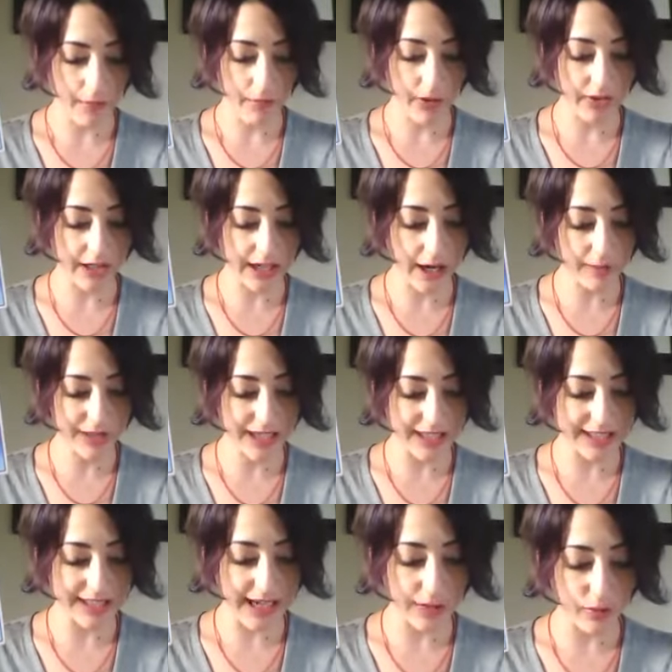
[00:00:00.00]
By the time they
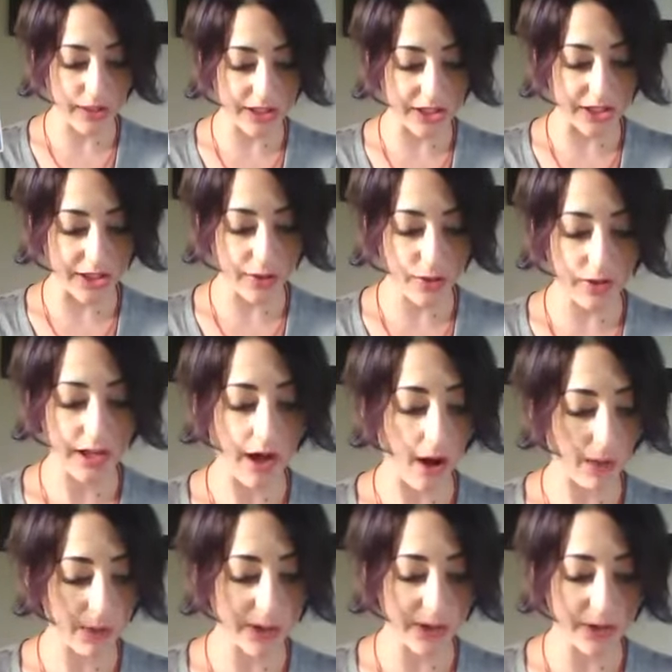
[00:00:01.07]
decide what to do, the
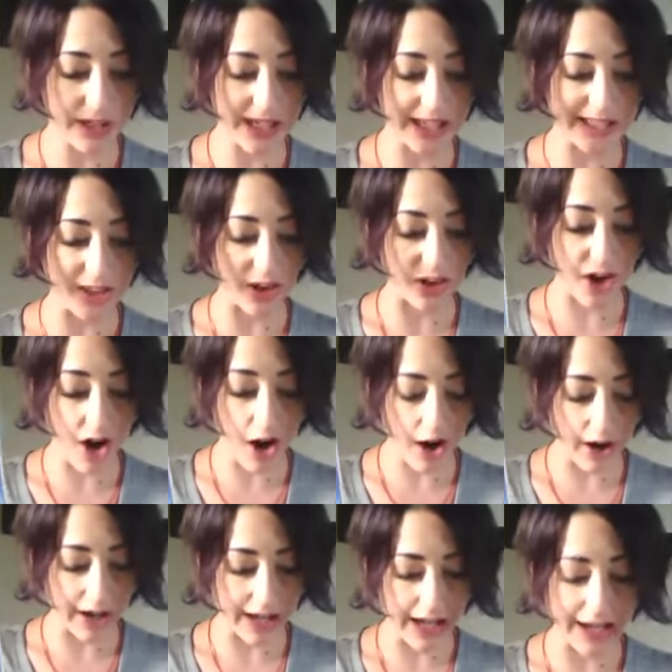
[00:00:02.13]
opportunities are
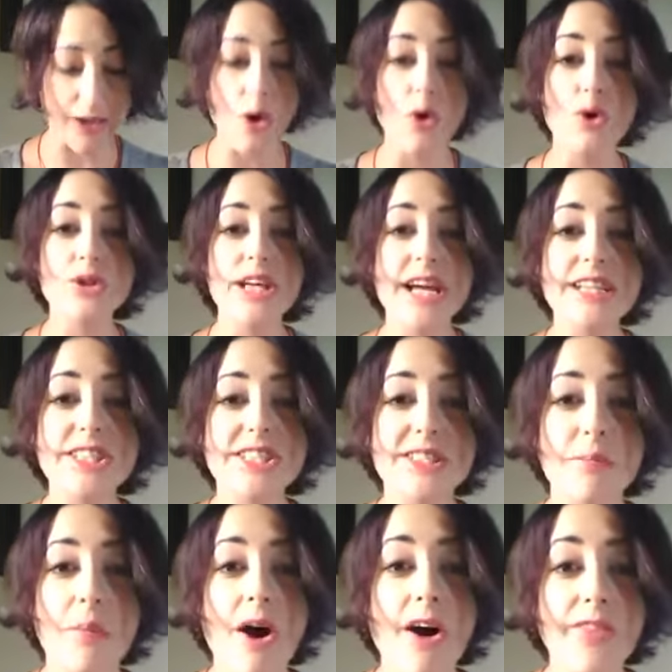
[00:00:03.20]
gone and old age is
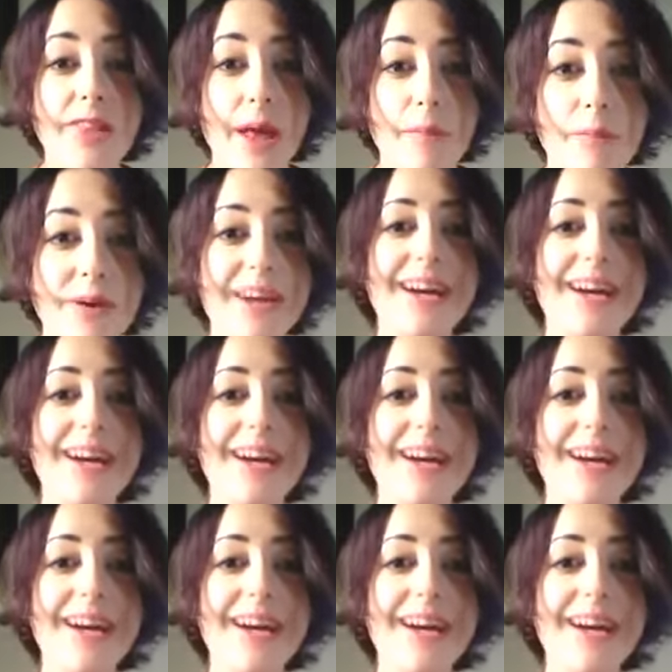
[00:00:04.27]
upon them.